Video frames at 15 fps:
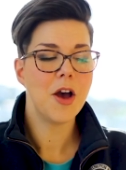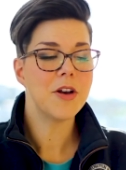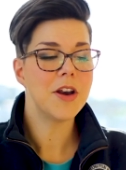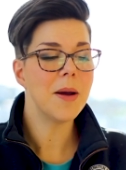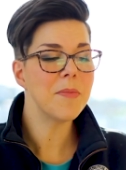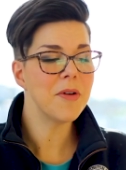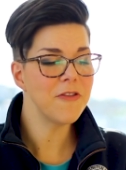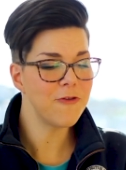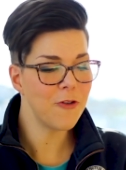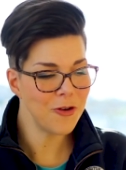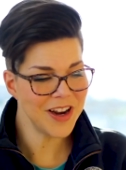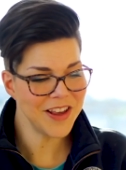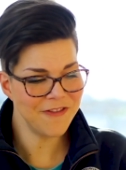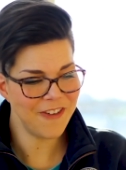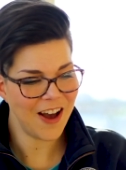Number
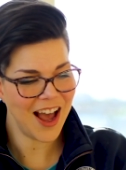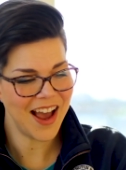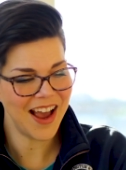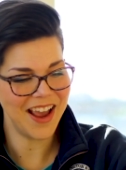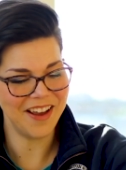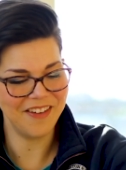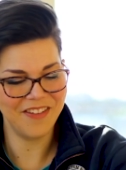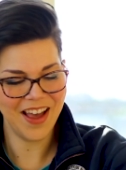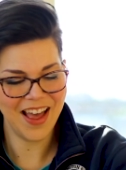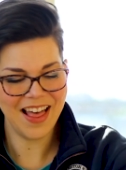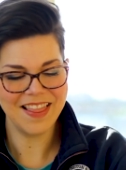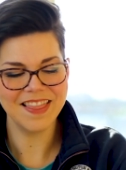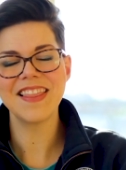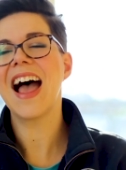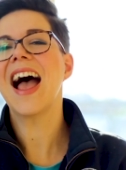forty-five,
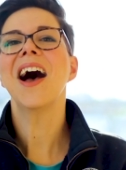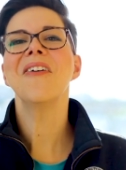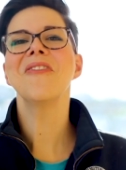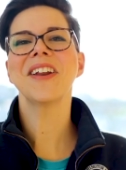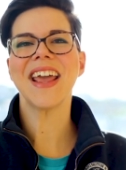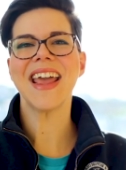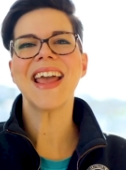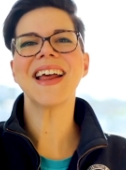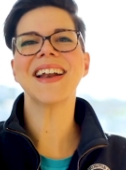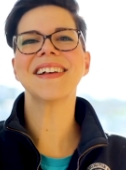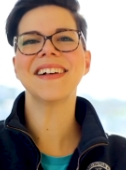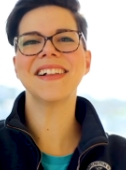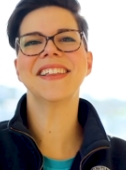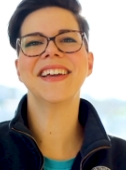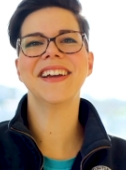loud
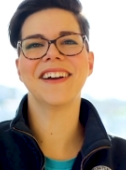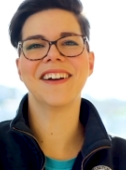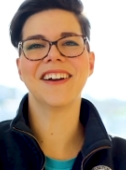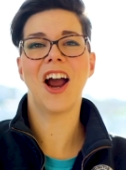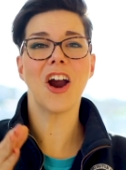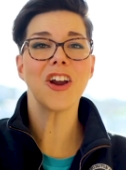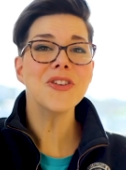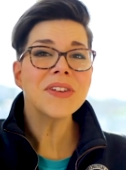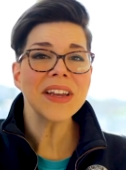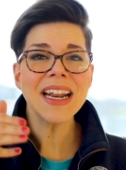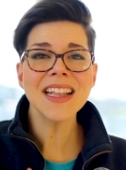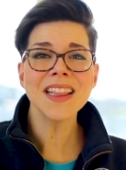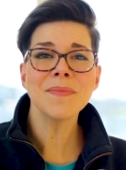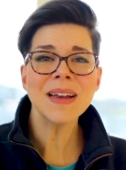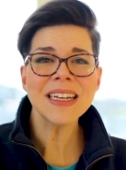and clear. Are you
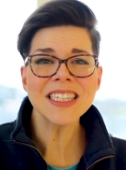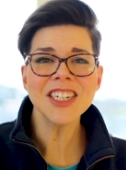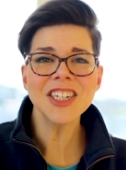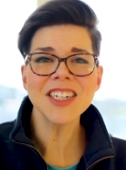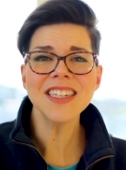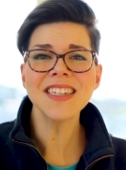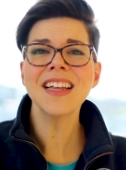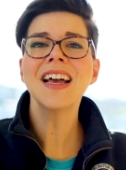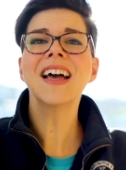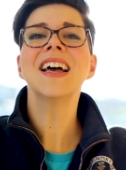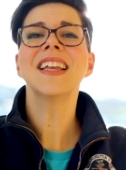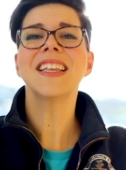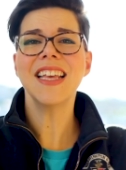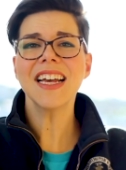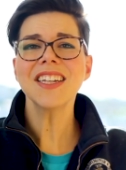getting the messages?
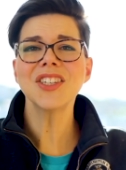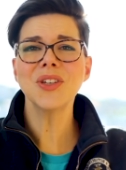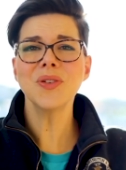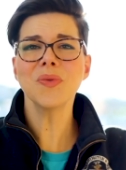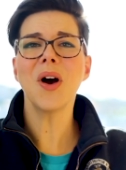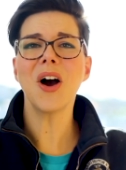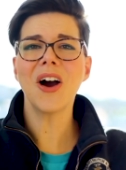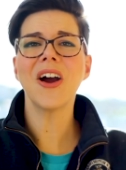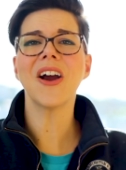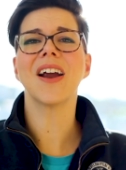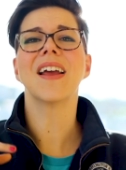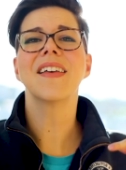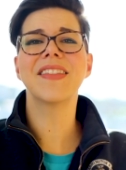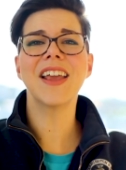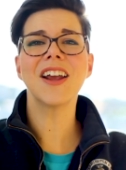Yes, you
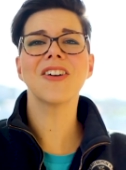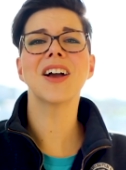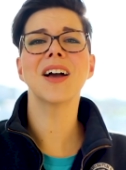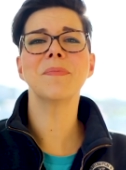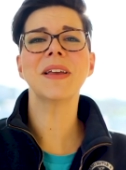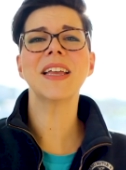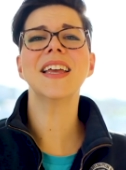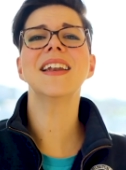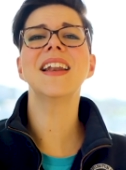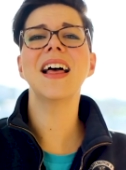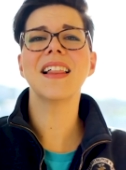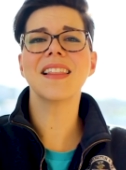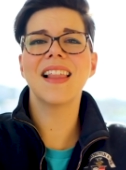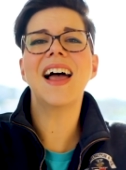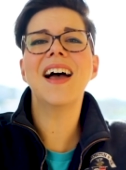are. They are coming
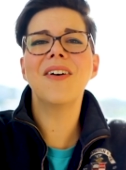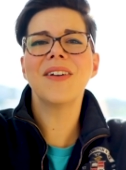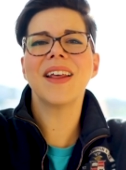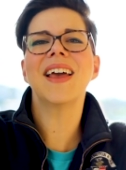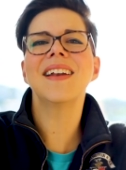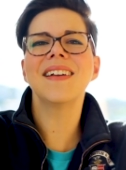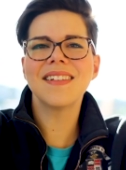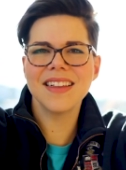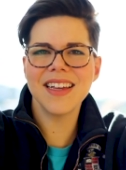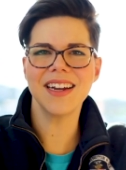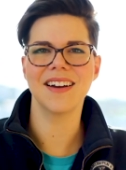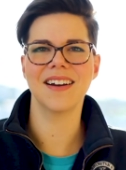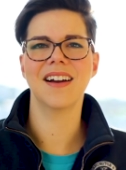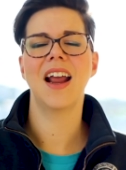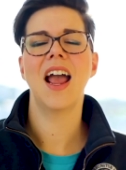in loud and
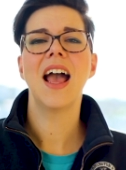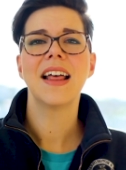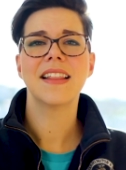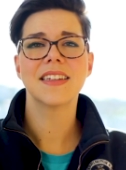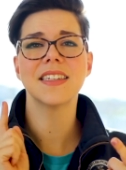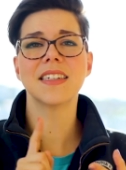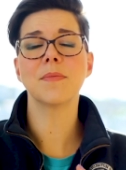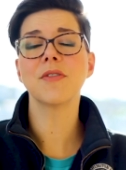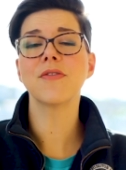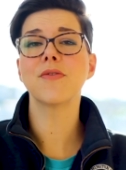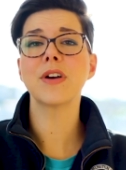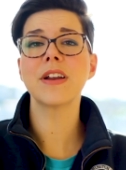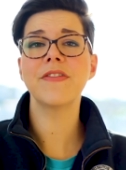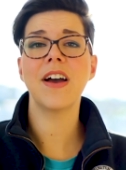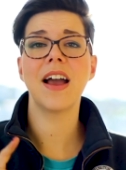clear. This is number
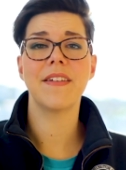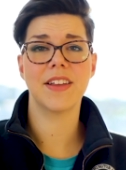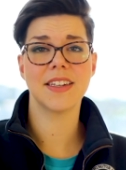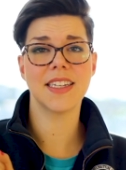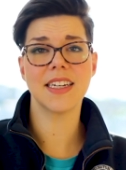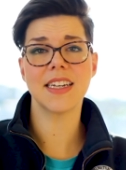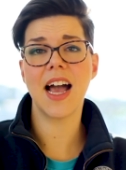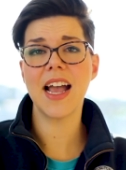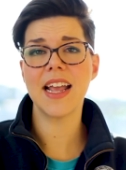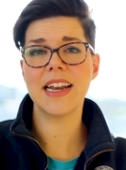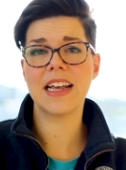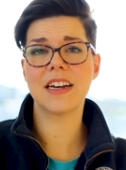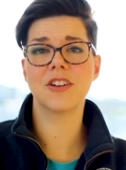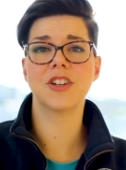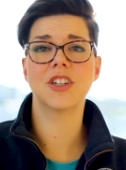forty-five. That's a
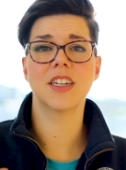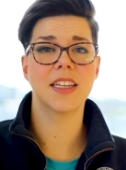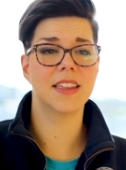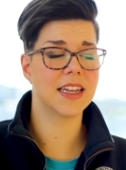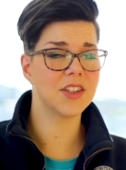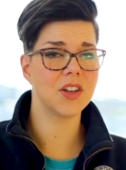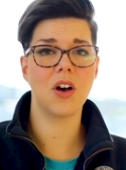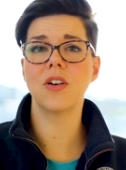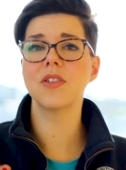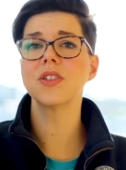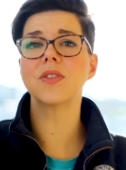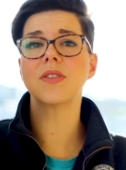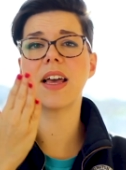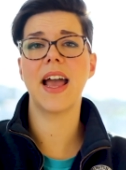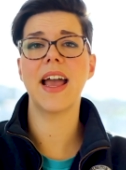nine energy. That's
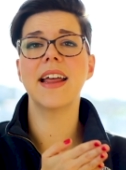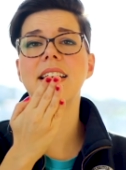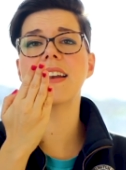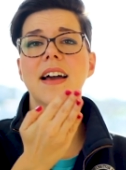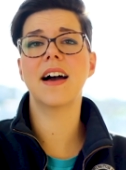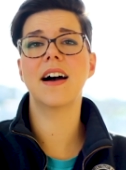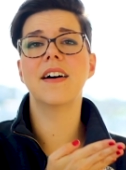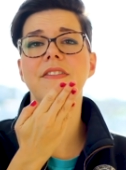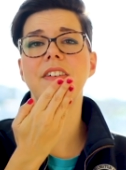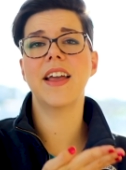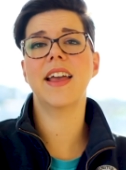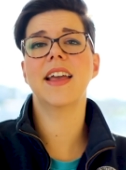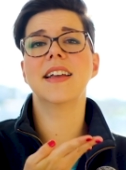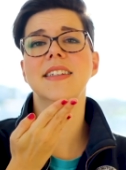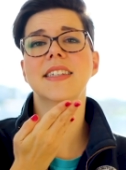also the end of
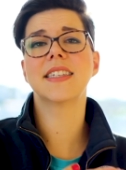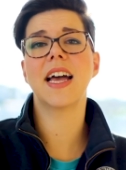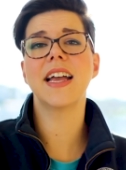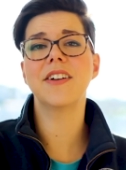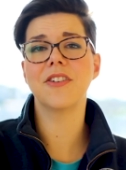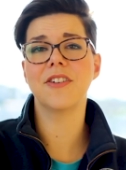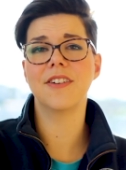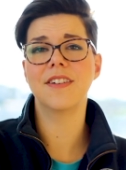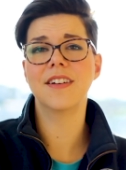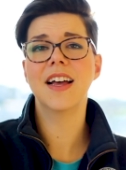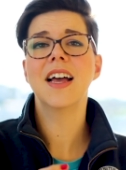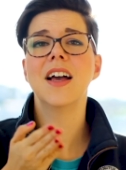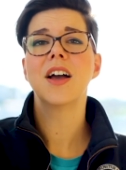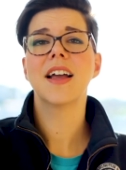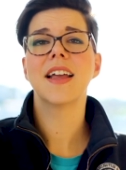a cycle.
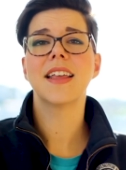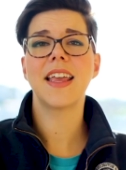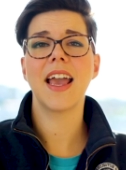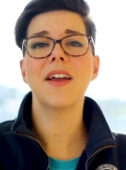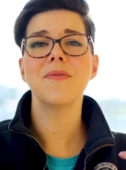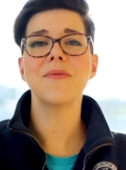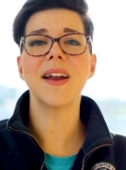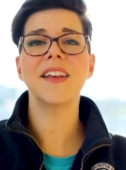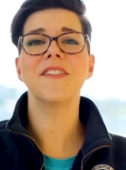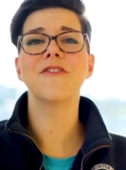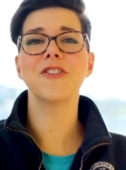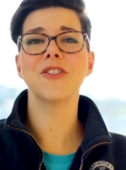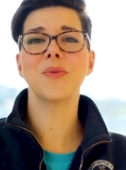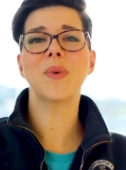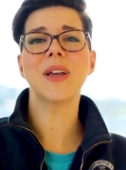Get ready
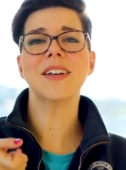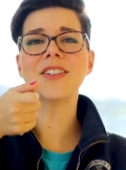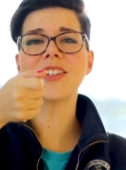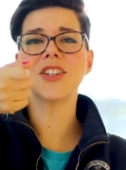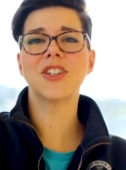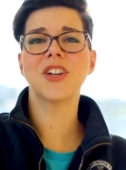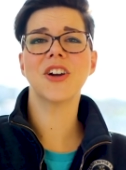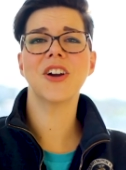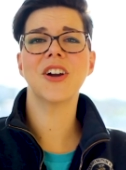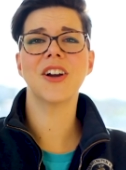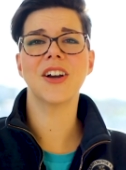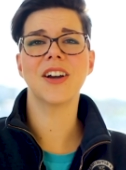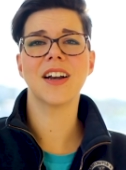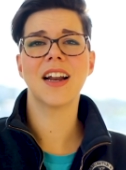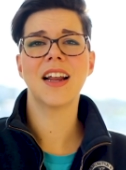for the wheel to
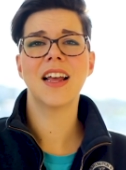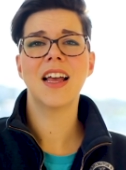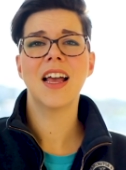turn.